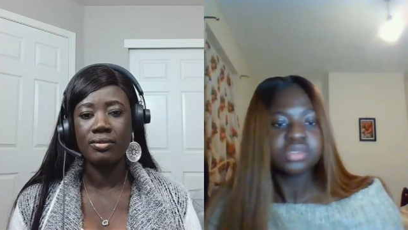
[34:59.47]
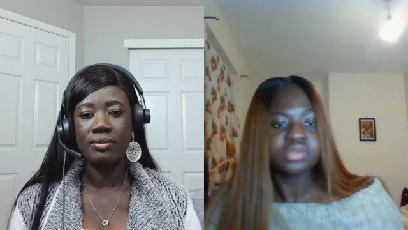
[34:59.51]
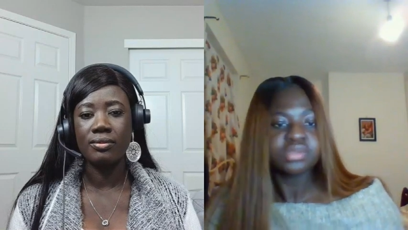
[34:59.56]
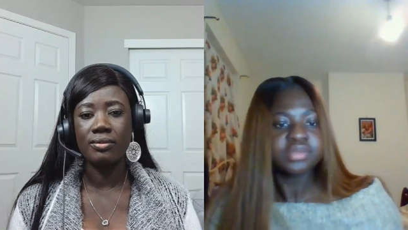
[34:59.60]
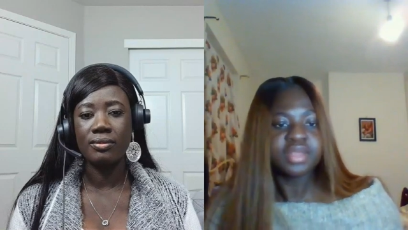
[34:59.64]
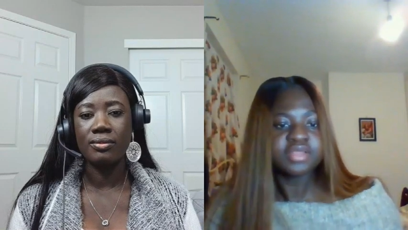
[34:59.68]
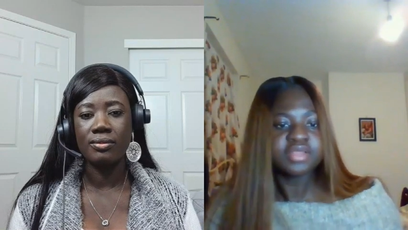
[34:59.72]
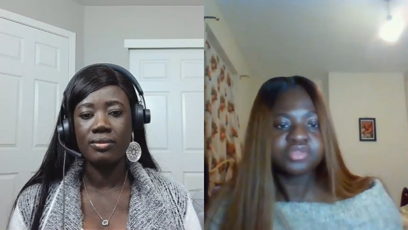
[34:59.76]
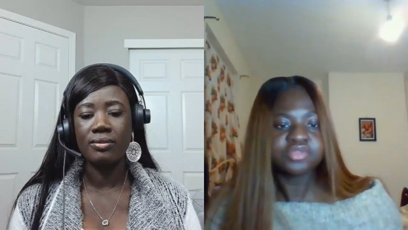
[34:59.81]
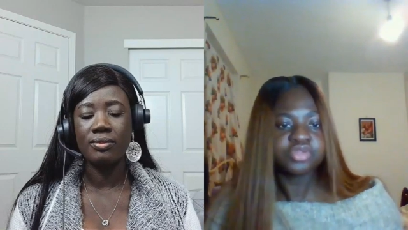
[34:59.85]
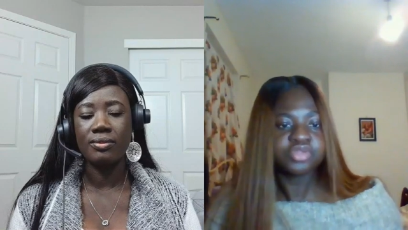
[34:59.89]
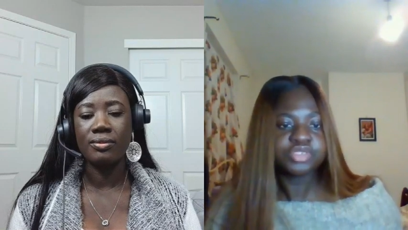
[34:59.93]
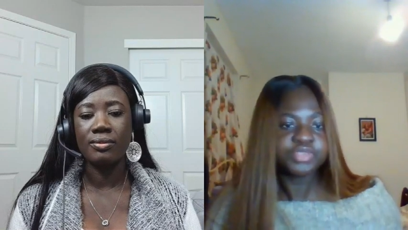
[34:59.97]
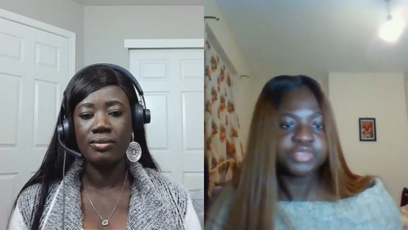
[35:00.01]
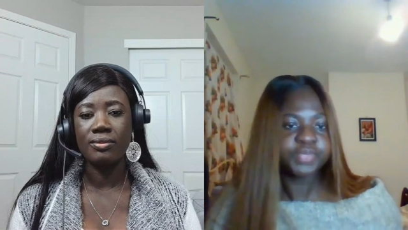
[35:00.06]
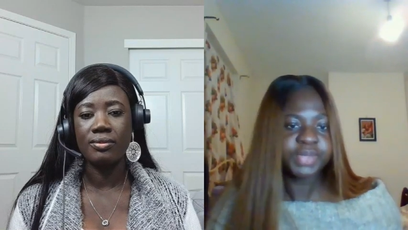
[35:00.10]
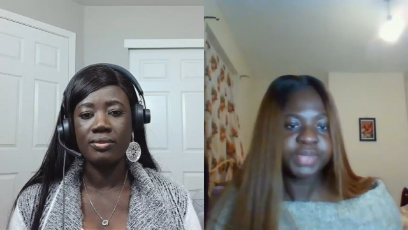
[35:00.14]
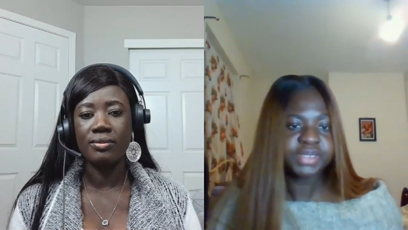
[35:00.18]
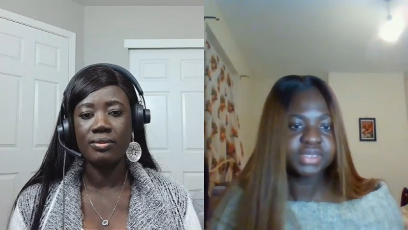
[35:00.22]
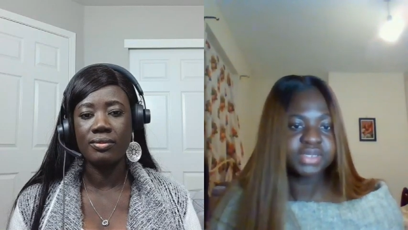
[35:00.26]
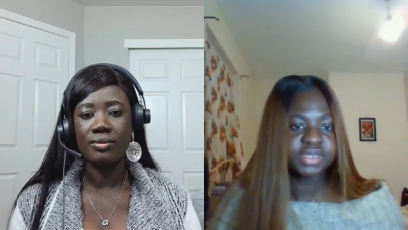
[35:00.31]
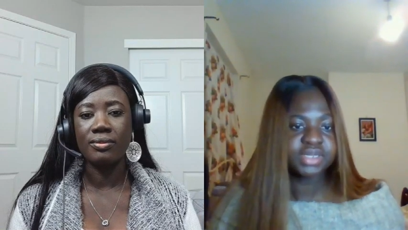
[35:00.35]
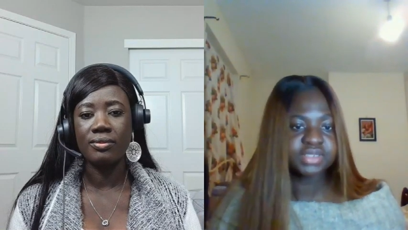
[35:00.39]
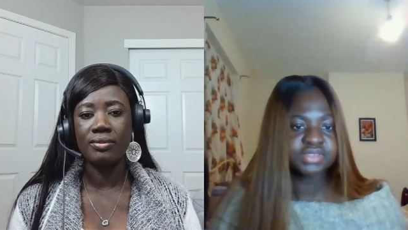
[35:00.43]
Speaker 1: there's no
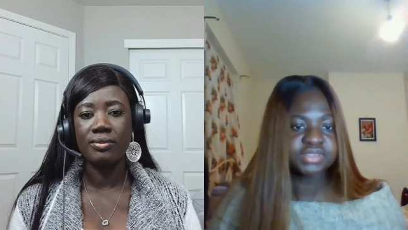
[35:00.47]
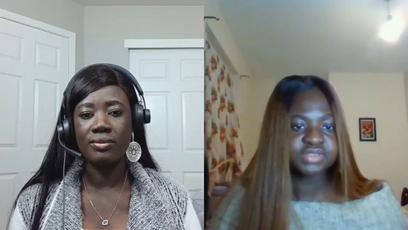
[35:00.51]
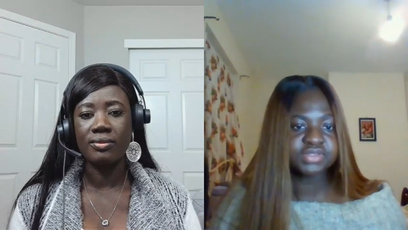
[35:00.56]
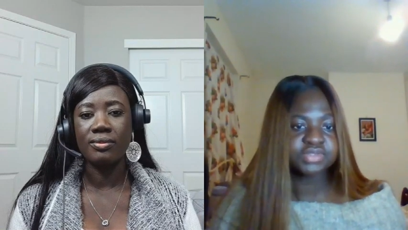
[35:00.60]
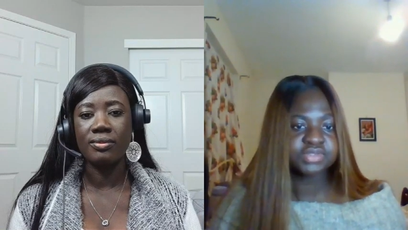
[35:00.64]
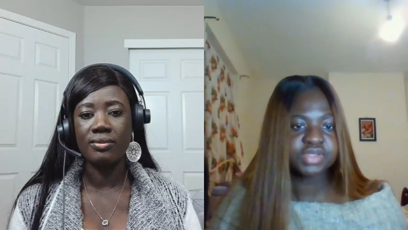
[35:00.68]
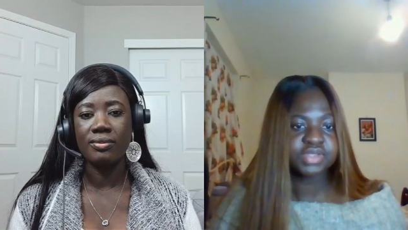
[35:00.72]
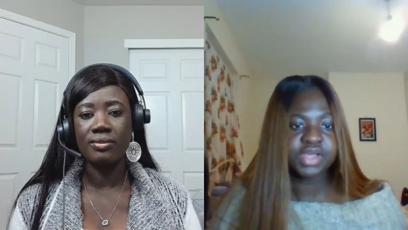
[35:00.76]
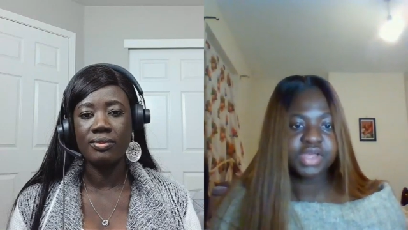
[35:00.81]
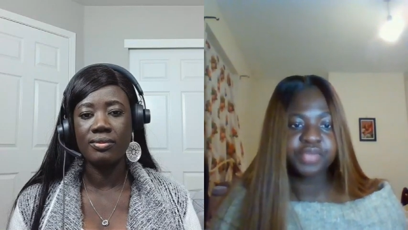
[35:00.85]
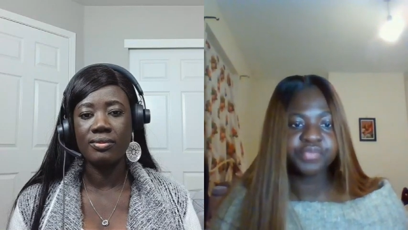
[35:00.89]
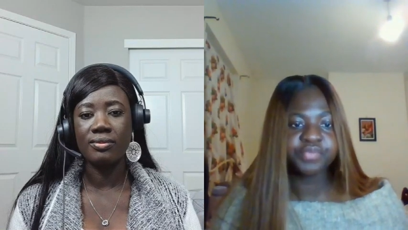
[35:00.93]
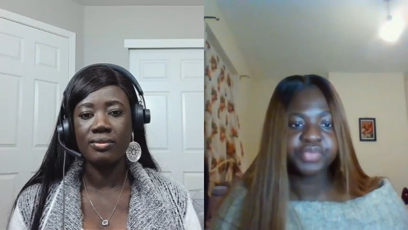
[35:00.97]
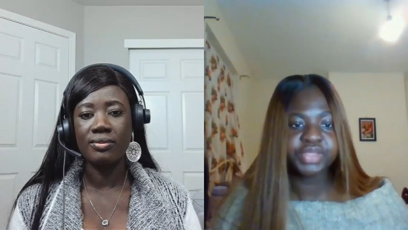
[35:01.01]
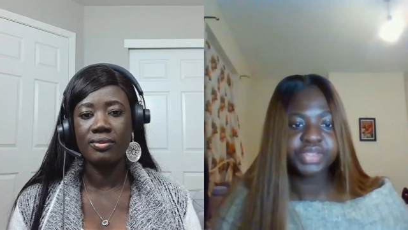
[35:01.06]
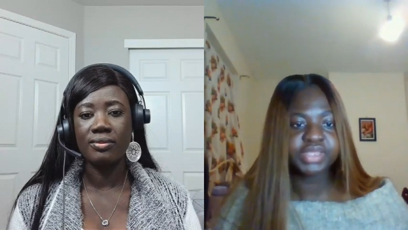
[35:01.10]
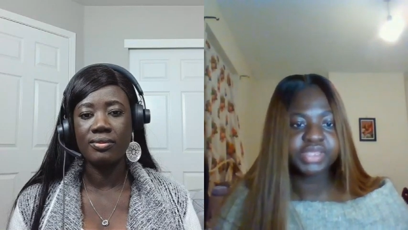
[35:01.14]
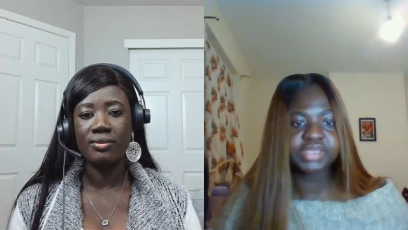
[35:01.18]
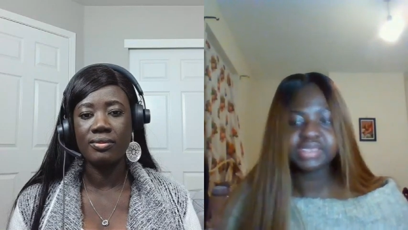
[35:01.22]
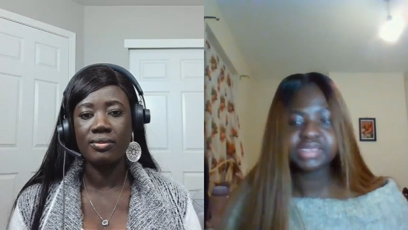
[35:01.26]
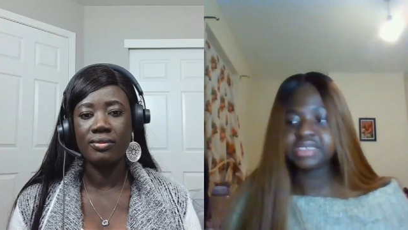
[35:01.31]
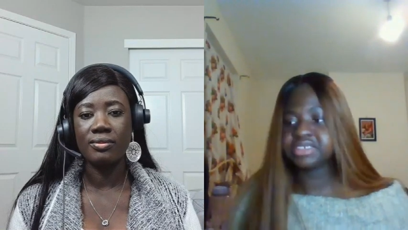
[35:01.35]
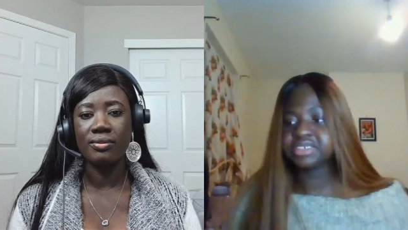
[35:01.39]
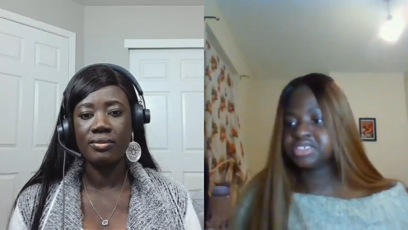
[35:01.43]
dependents. You can't bring in
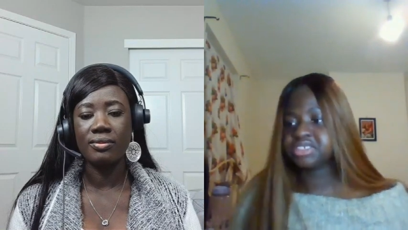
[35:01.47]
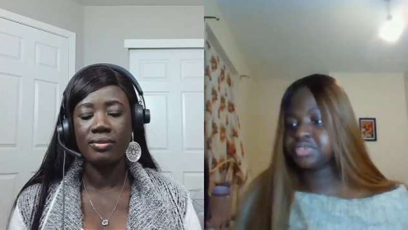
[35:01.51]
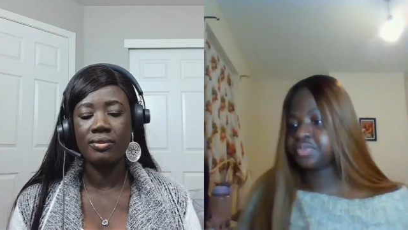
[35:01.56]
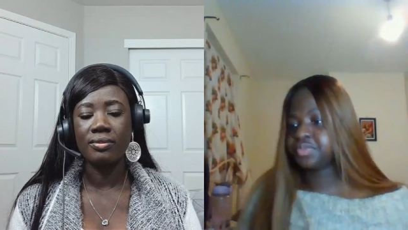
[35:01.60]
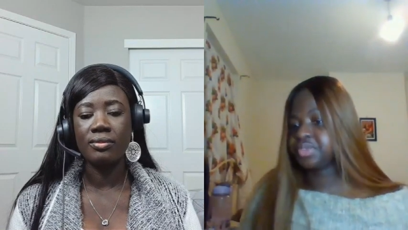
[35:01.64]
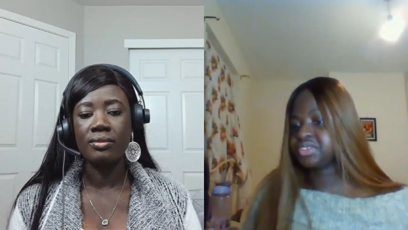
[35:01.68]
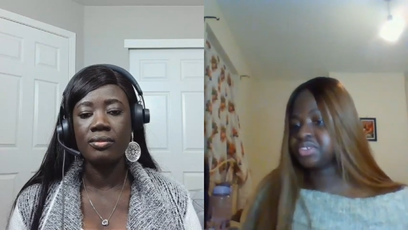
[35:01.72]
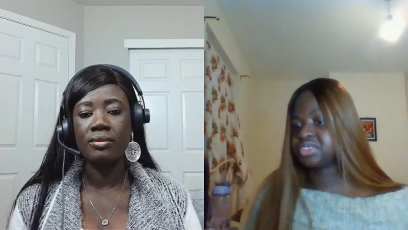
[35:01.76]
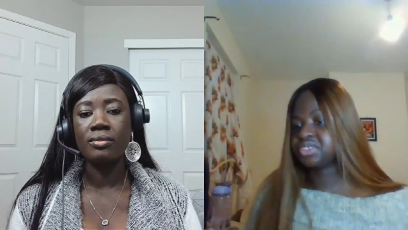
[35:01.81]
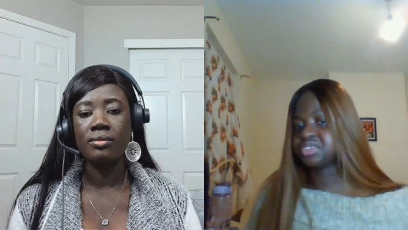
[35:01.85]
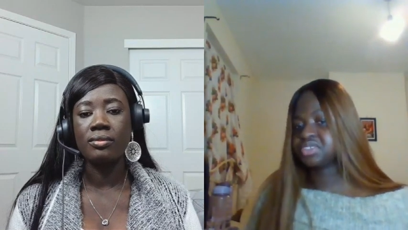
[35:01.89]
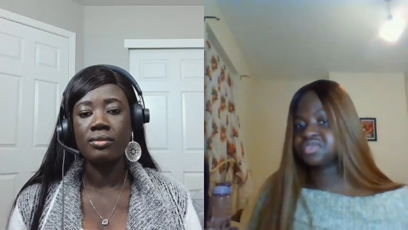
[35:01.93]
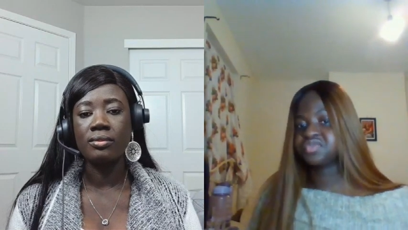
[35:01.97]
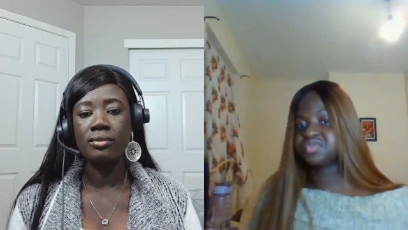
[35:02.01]
any dependents